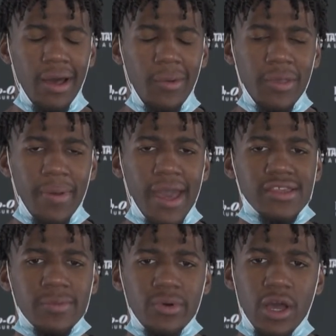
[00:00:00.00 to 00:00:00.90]
we
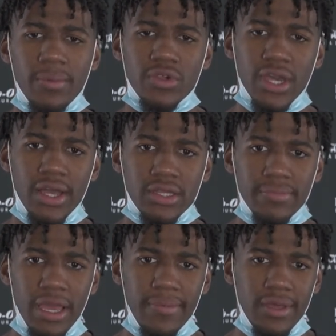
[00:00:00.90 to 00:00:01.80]
passed up a couple shots,
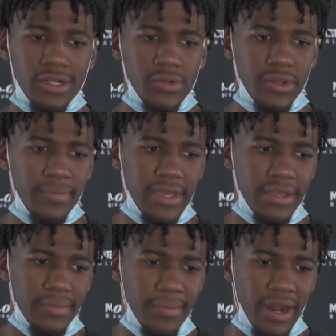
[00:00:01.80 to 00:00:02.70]
maybe including
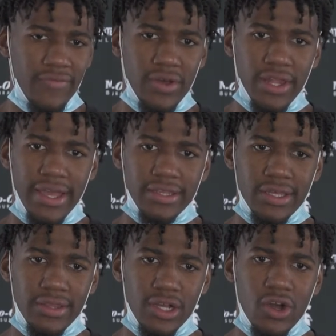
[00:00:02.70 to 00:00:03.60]
me, but I feel like the
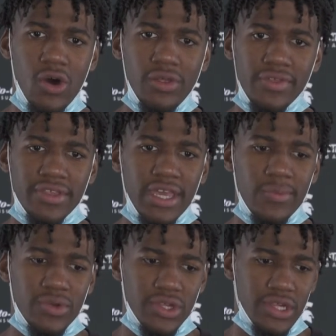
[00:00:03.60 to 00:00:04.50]
goal of the team
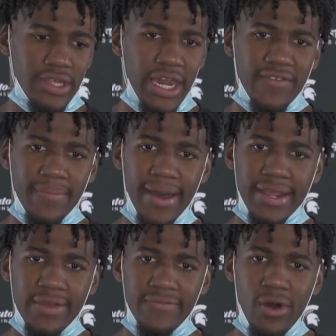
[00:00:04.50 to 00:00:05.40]
was to just get
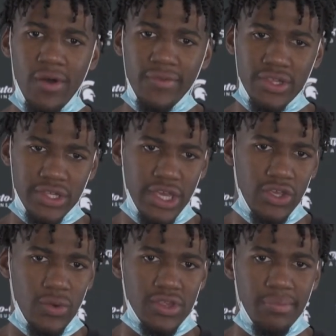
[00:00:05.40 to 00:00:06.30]
everybody involved and just get
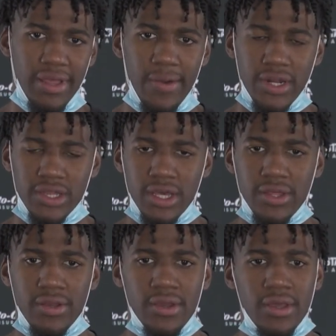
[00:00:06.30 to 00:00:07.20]
used to playing with each
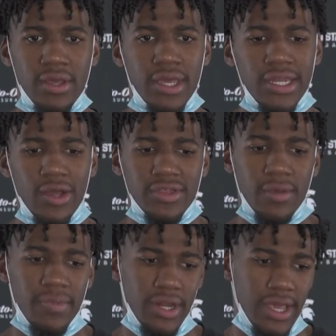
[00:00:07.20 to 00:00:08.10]
other. You know,
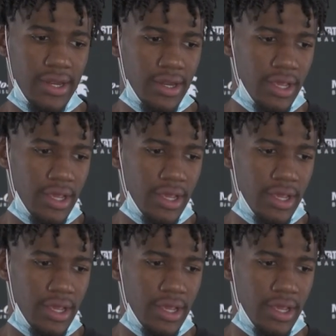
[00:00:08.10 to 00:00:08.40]
something that